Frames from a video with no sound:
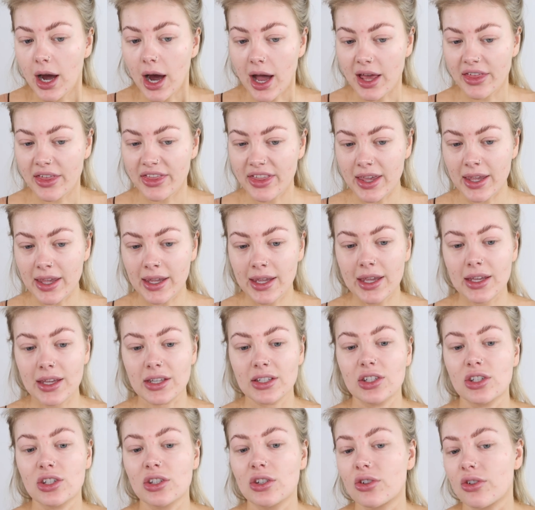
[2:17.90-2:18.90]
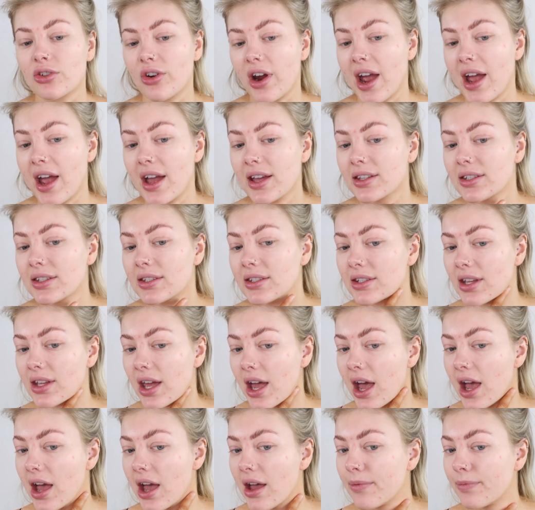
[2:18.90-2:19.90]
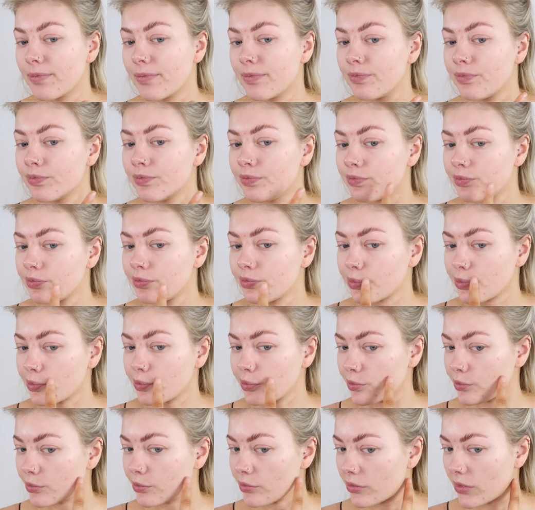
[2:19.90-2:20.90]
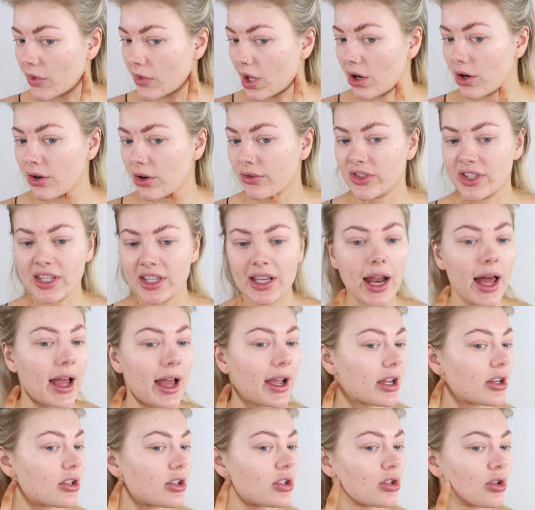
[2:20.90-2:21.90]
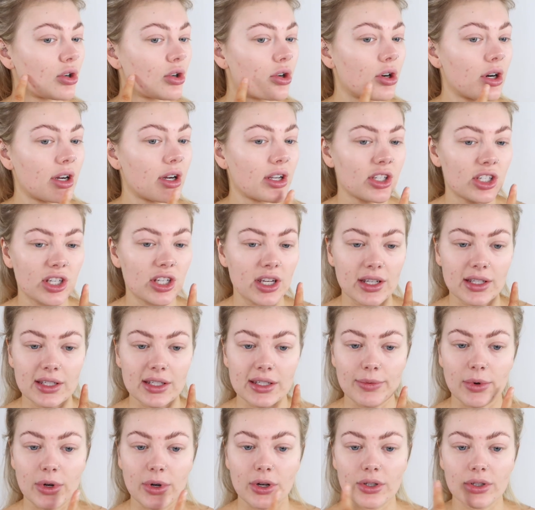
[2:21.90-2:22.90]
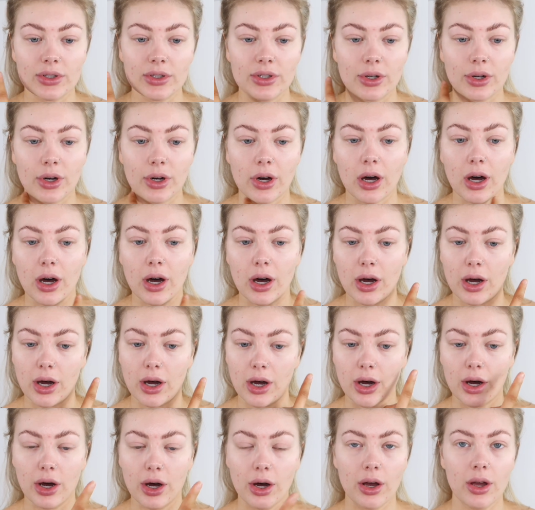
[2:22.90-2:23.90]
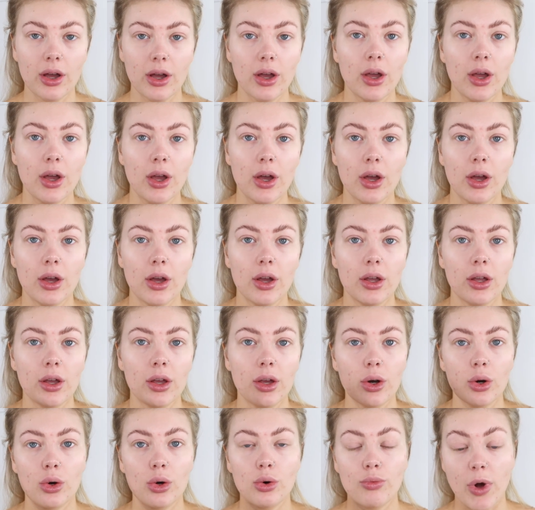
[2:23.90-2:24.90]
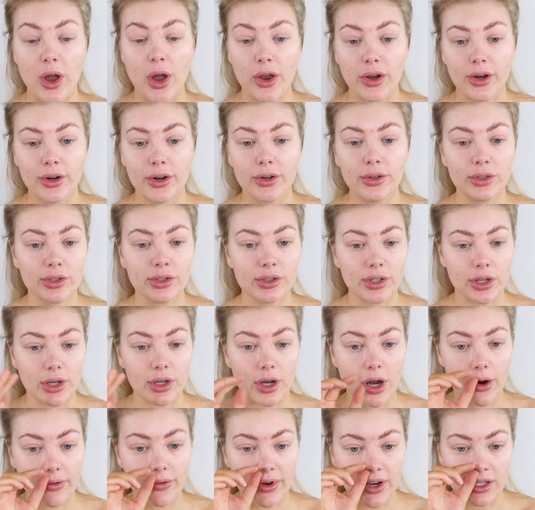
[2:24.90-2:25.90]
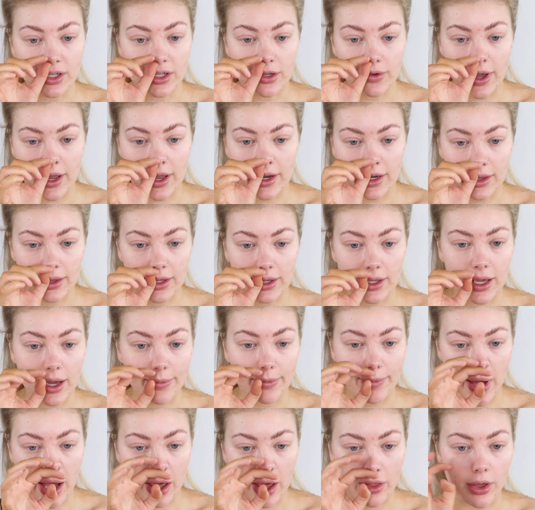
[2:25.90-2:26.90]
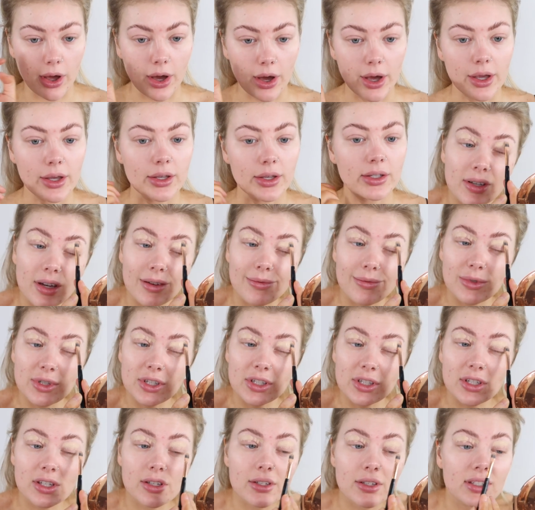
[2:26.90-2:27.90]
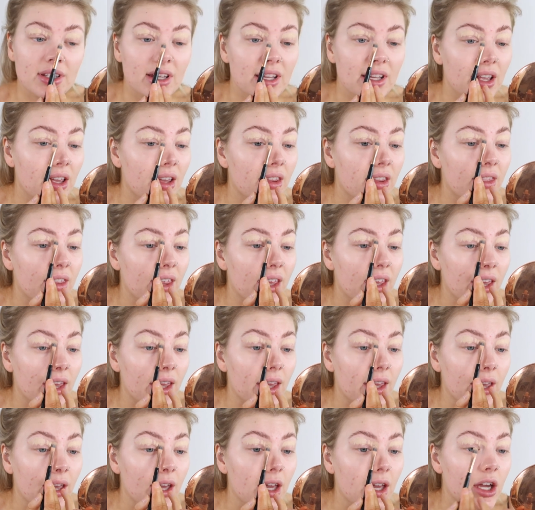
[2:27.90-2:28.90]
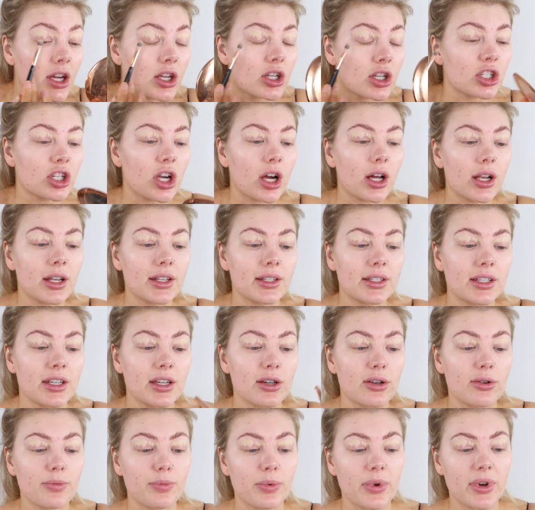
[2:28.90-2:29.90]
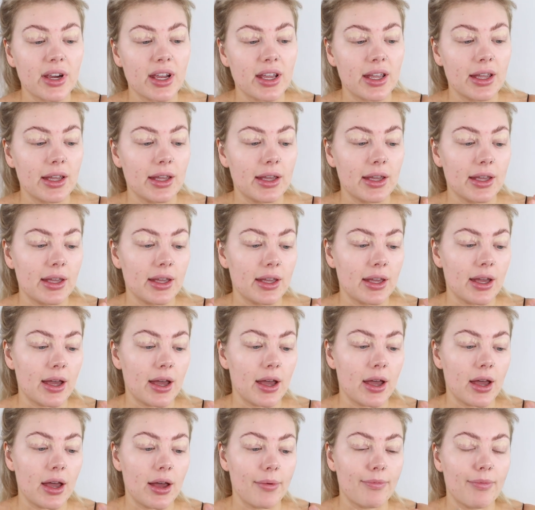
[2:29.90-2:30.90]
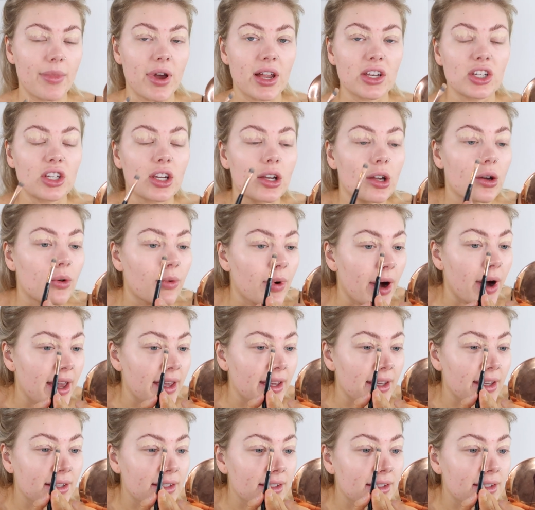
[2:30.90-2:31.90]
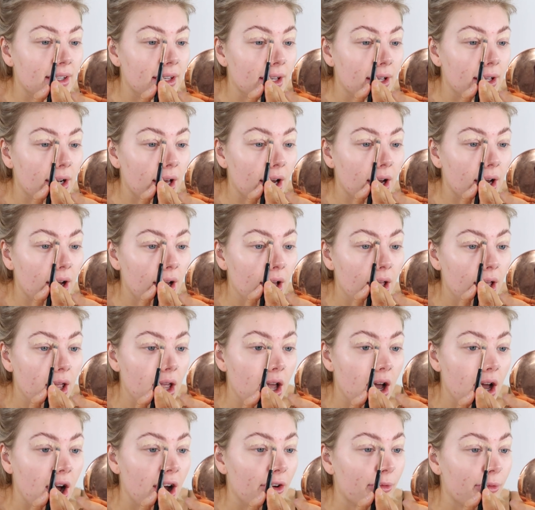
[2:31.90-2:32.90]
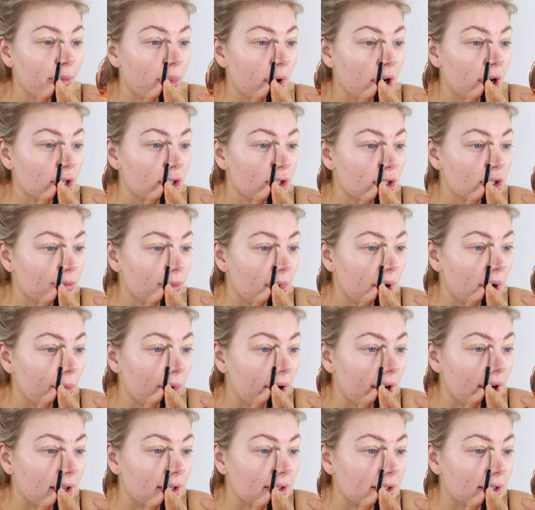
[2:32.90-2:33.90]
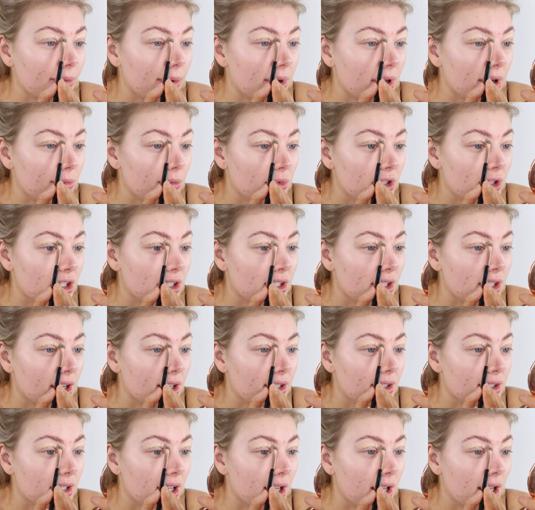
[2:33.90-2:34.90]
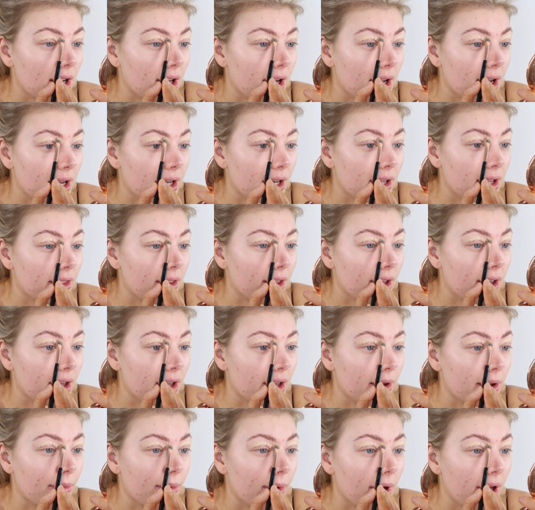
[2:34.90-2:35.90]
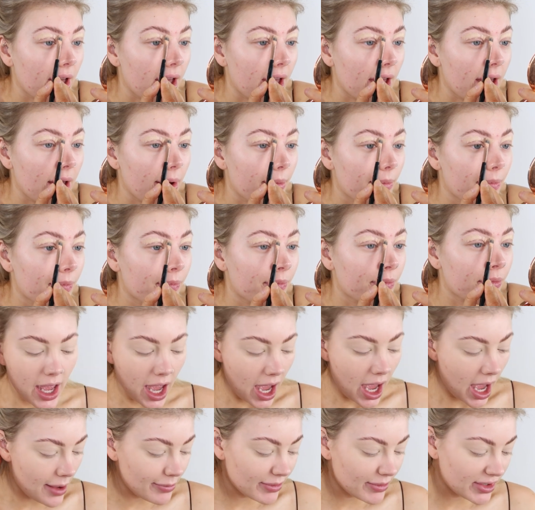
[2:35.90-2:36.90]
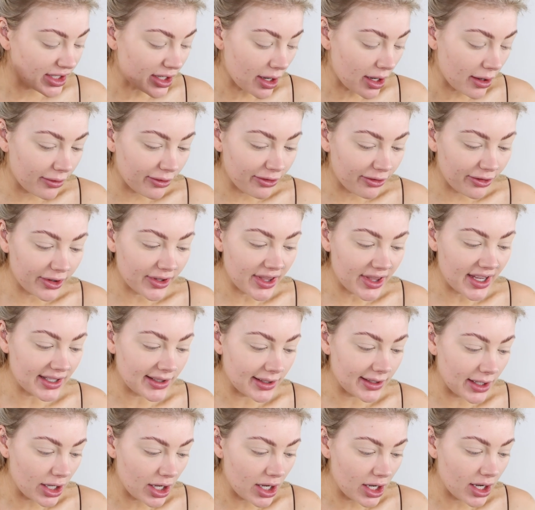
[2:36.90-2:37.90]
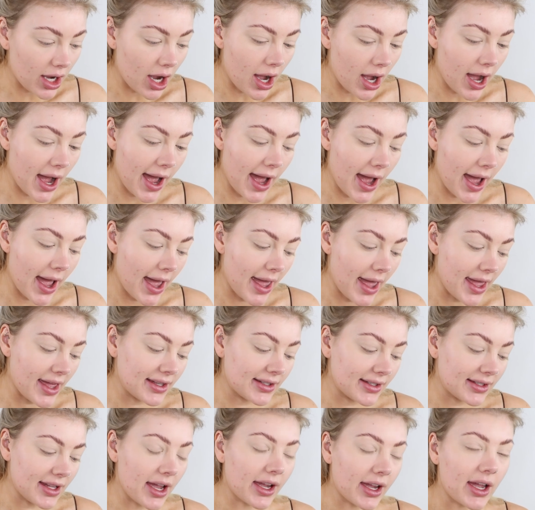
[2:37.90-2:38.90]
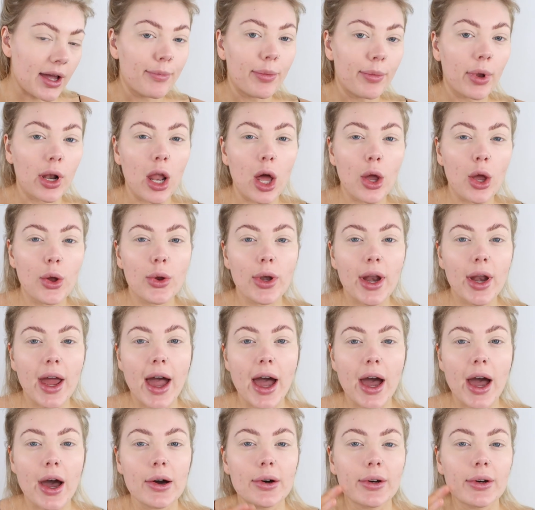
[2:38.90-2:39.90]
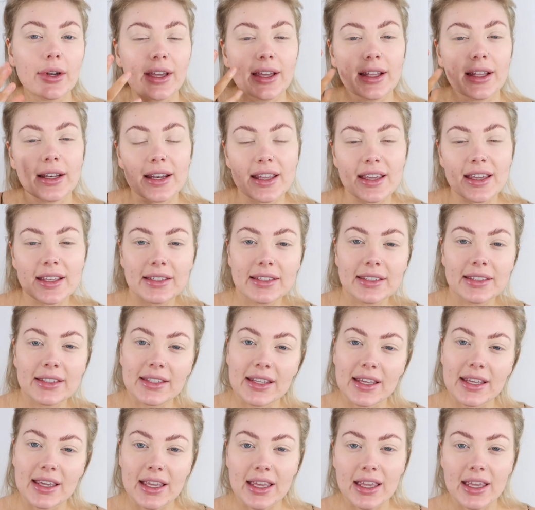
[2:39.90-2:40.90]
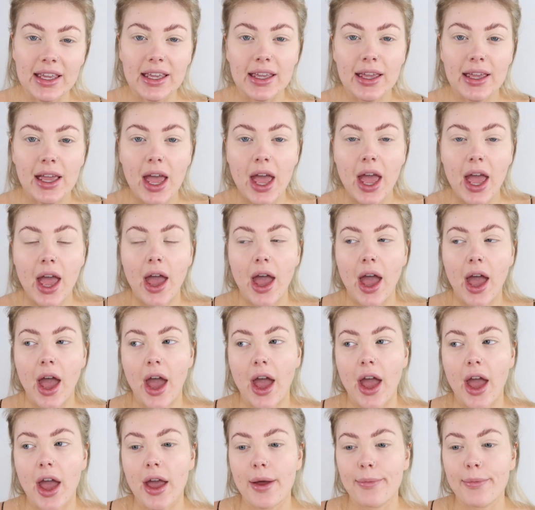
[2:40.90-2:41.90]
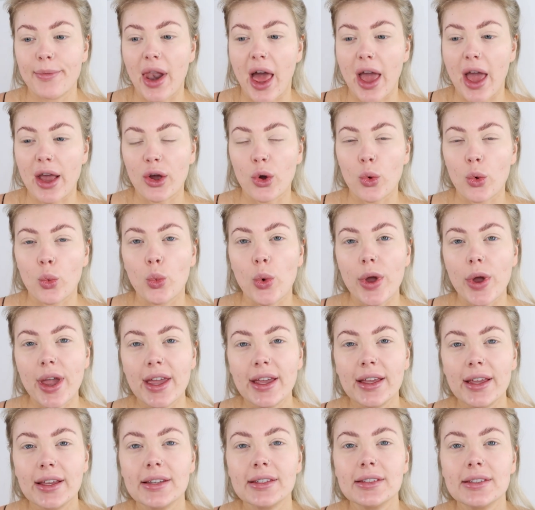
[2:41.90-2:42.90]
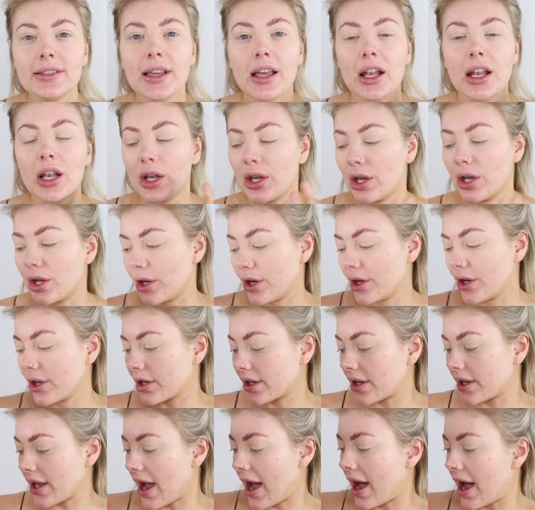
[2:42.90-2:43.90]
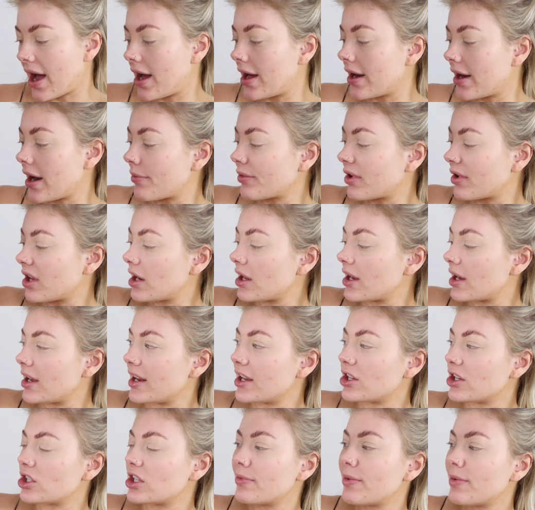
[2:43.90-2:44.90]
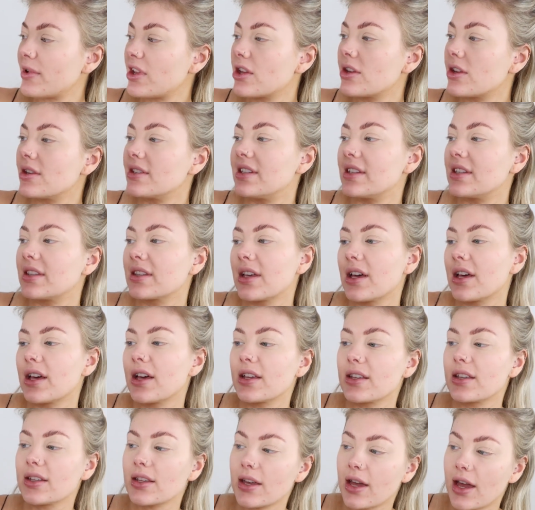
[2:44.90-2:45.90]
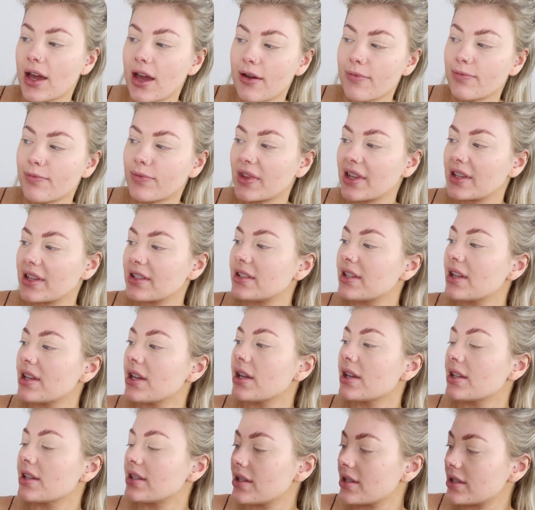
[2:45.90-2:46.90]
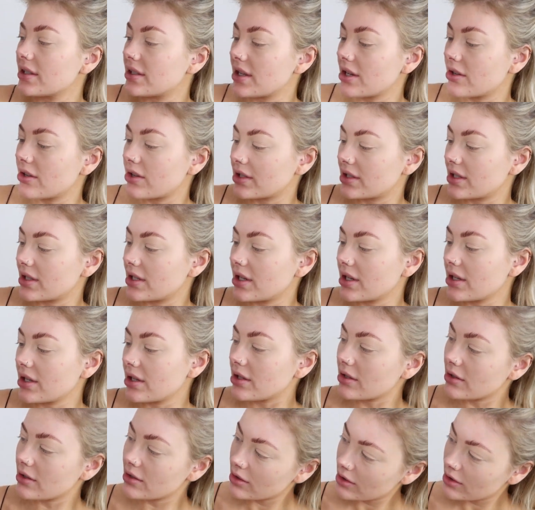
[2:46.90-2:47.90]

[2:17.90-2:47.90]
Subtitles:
I think it's stress. Obviously, like, jaw and chin spots are hormonal, so you can't really do anything about those. So I'm just using the Charlotte Tilbury Magic Away concealer. I've brushed my brows up and I'm just underlining them. So for this look, it's like a blown out, glitzy, like winged look, and I'm gonna literally be using the Secret Sinner?